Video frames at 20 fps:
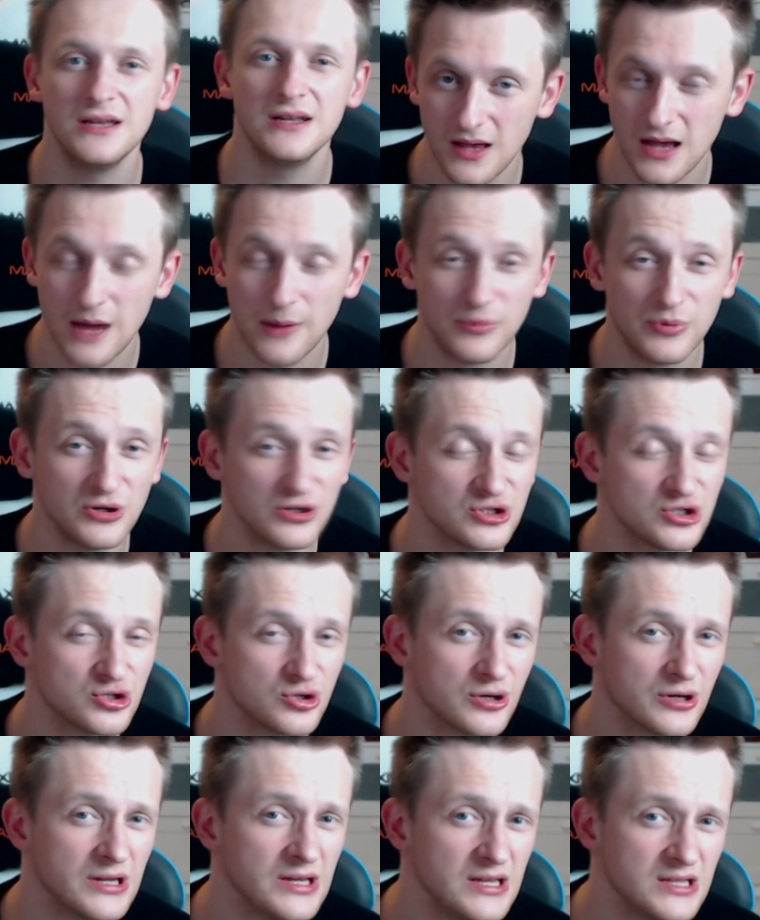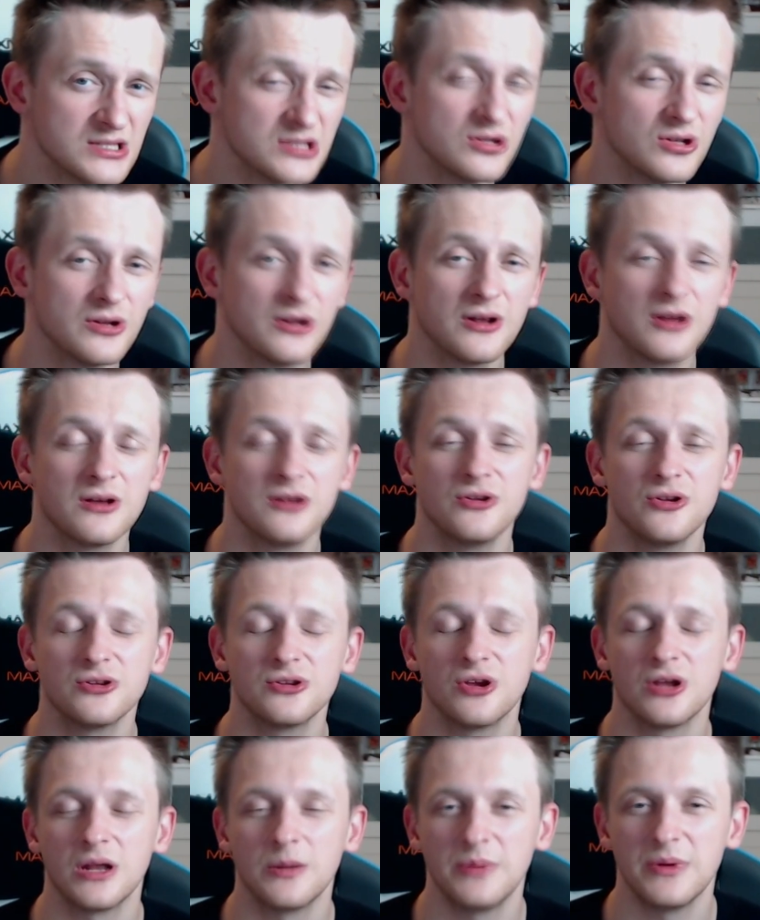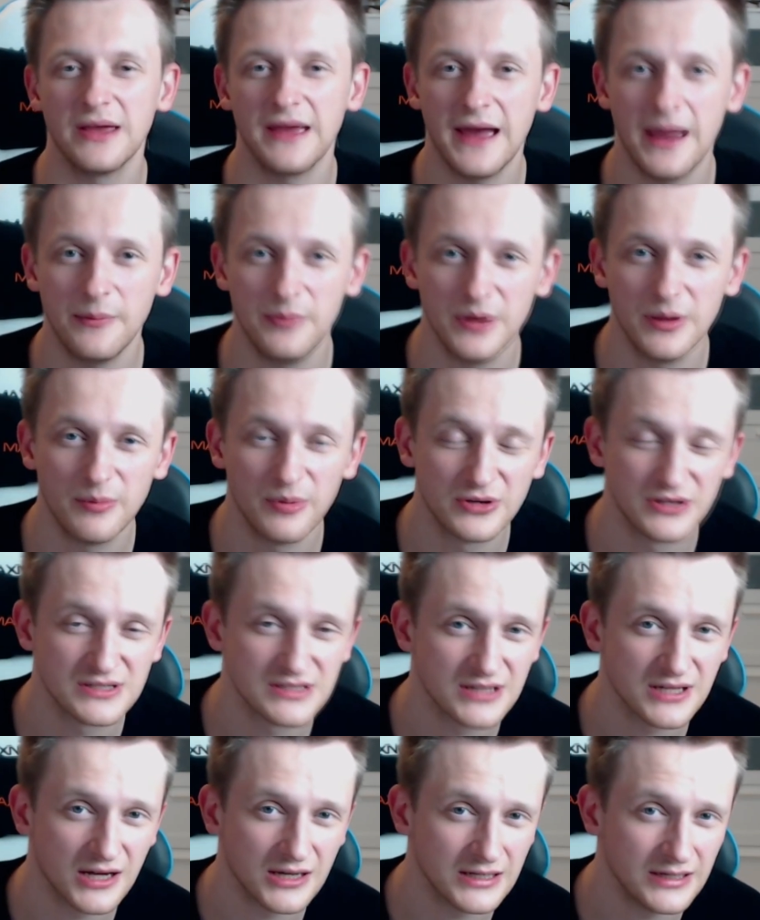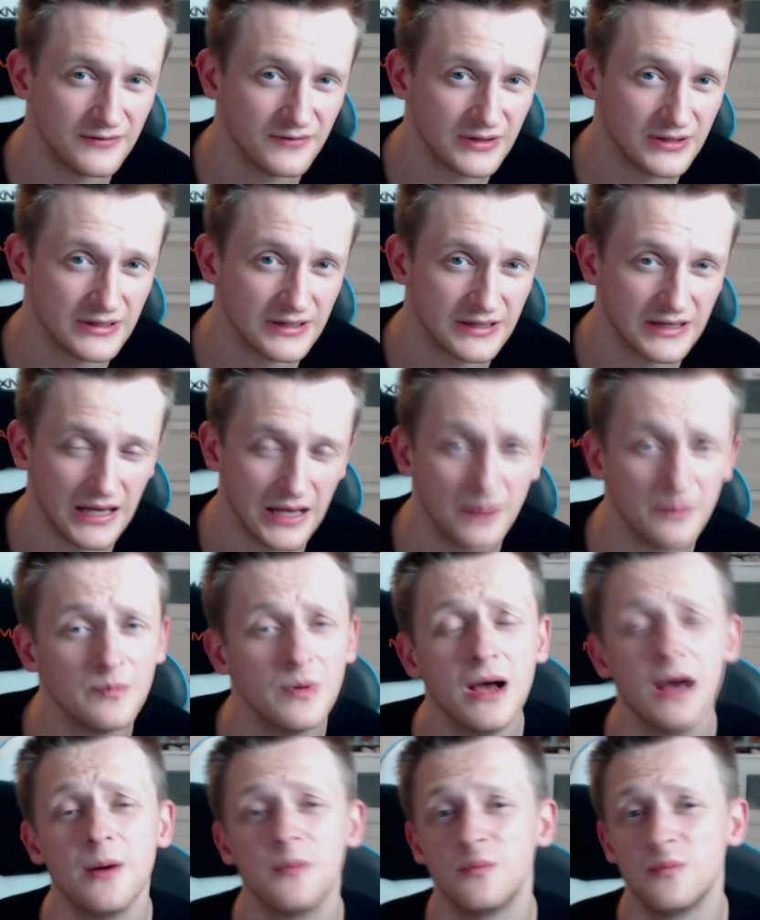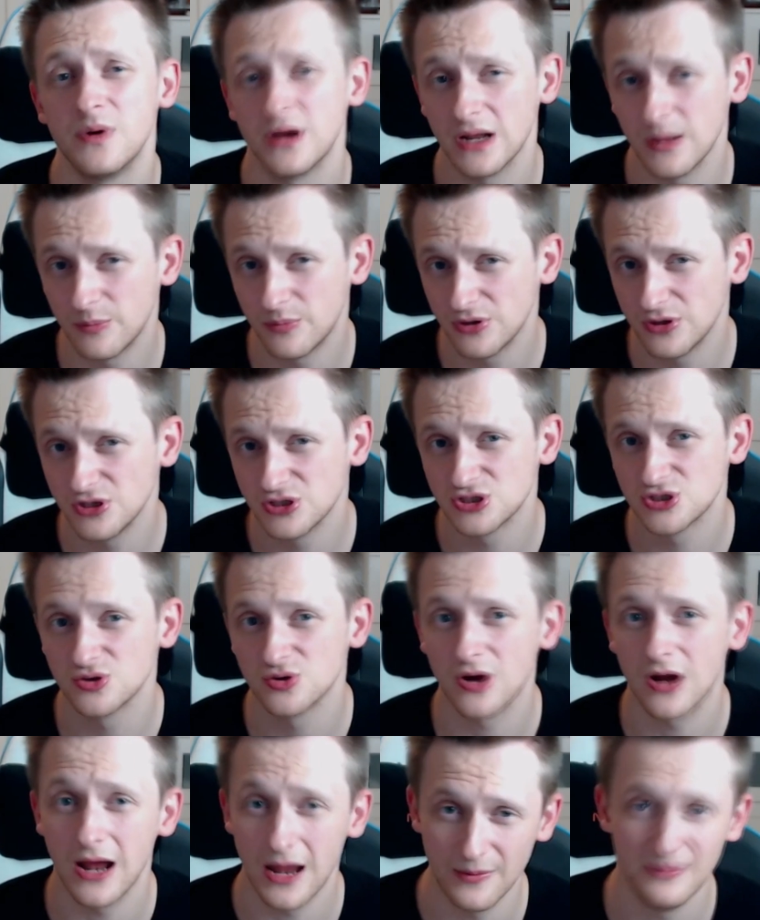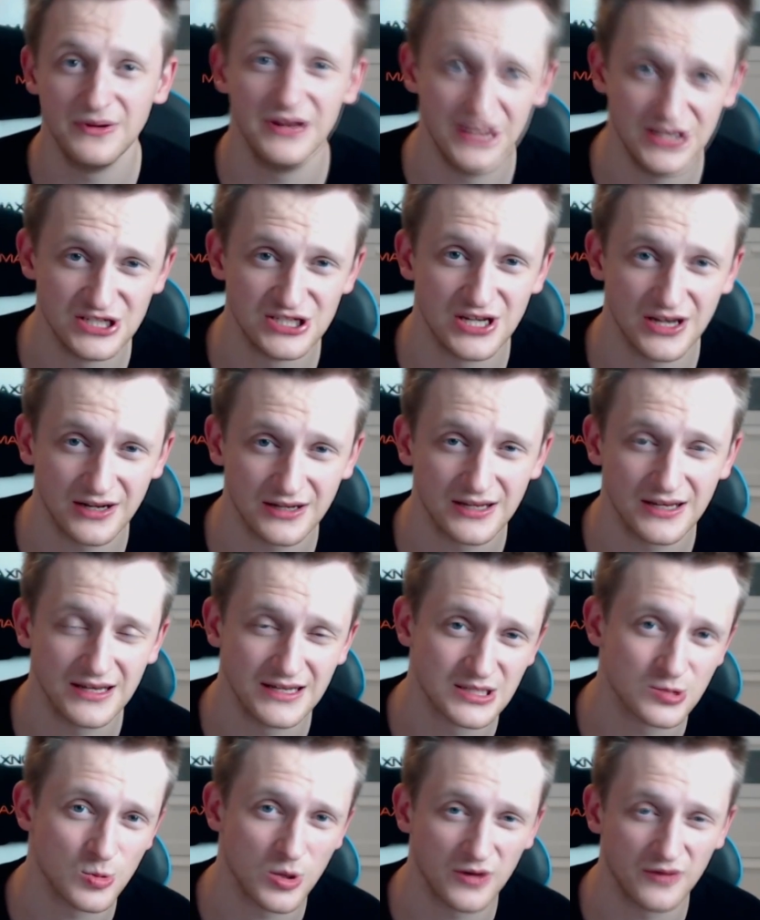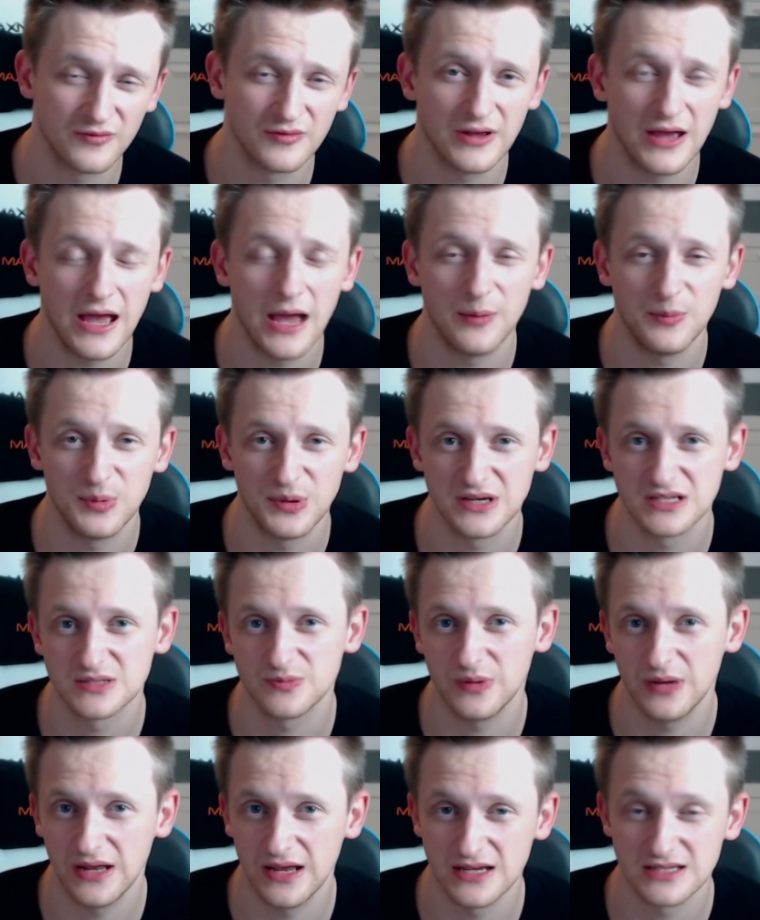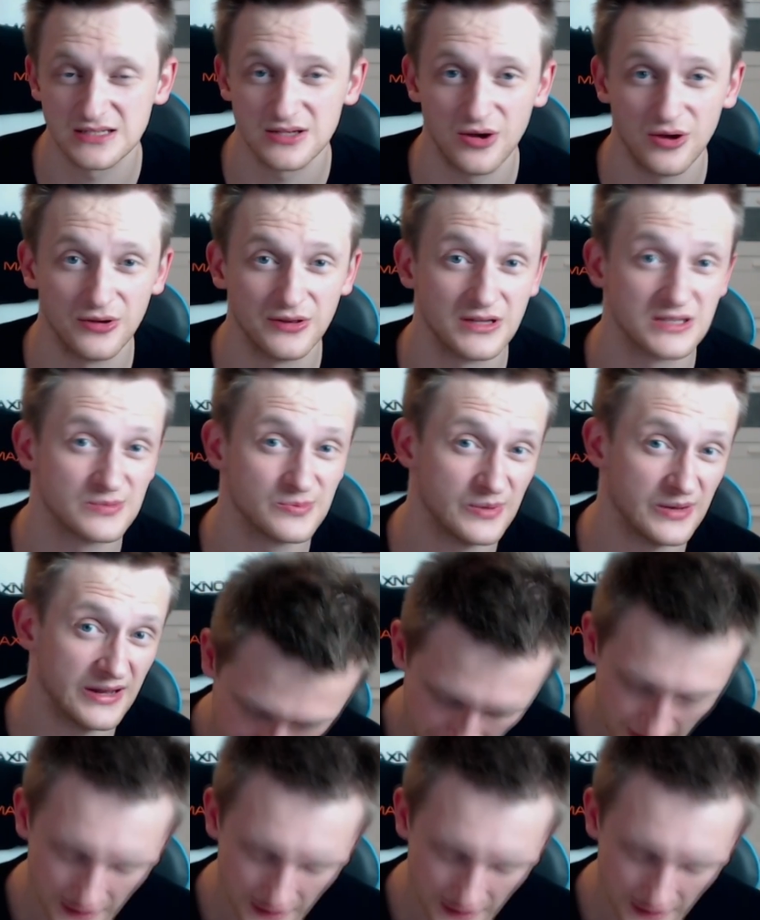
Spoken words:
Pretty sure he is not gonna be happy about this card leaving the game, but I'm pretty sure Amnesiac is one of the happiest players on this planet.